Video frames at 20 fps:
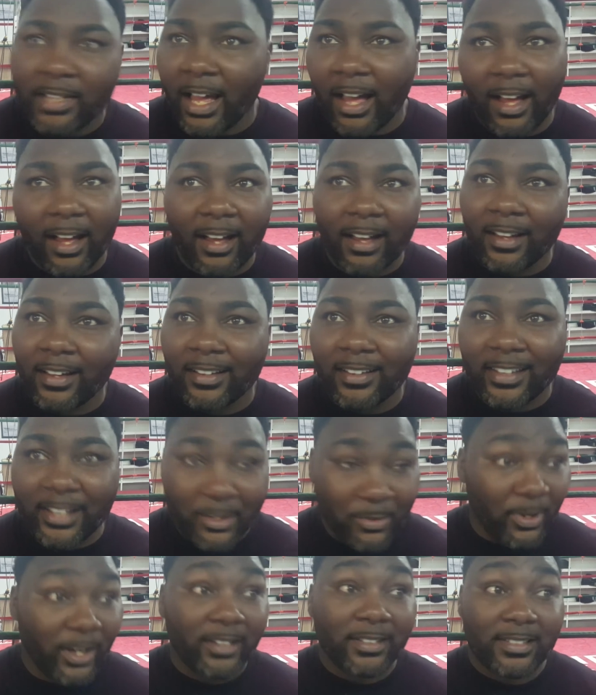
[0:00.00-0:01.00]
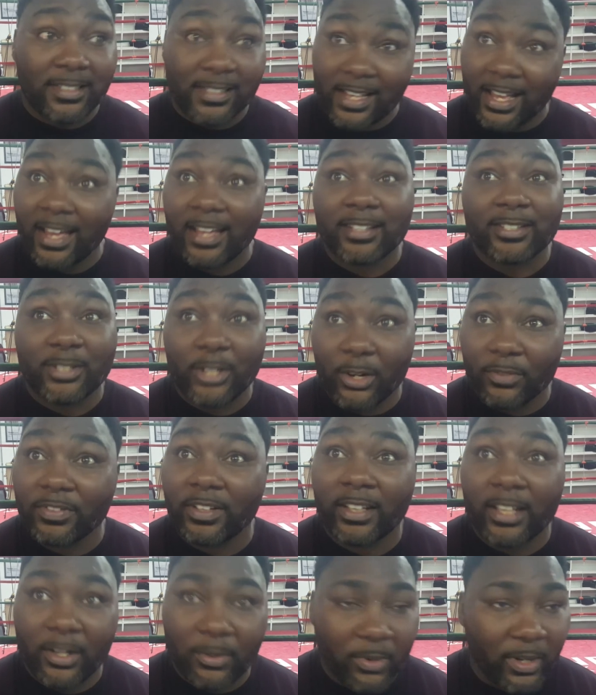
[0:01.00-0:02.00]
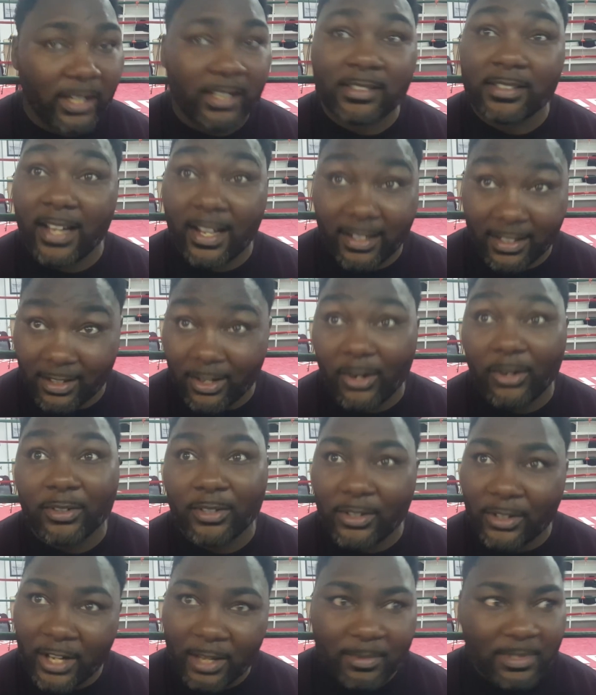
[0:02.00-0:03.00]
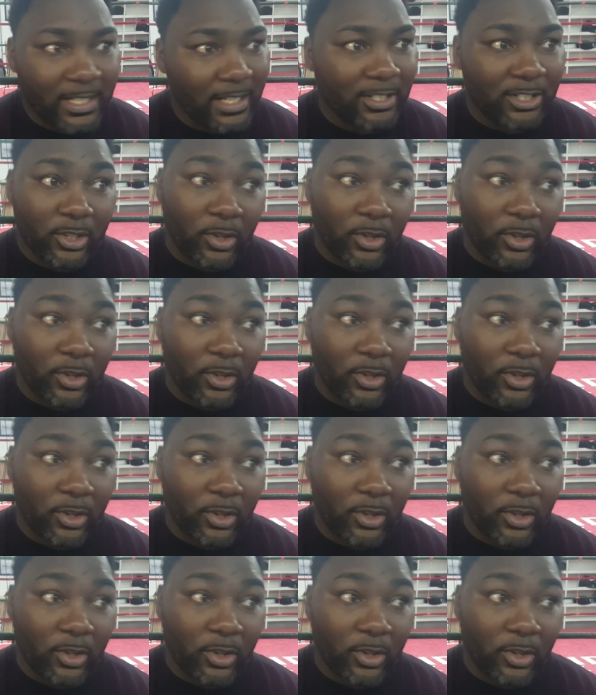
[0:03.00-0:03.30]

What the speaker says: Nah, he worked his ass off to get where he's got to go. You know what I'm saying?